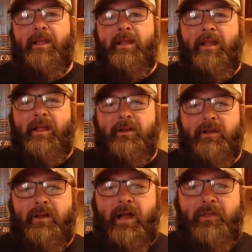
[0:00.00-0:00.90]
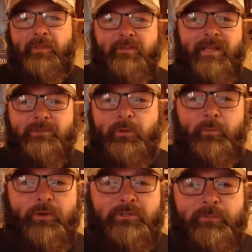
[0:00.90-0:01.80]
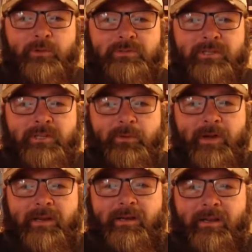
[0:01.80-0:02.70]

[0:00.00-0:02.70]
And I think that's what we're supposed to do, right?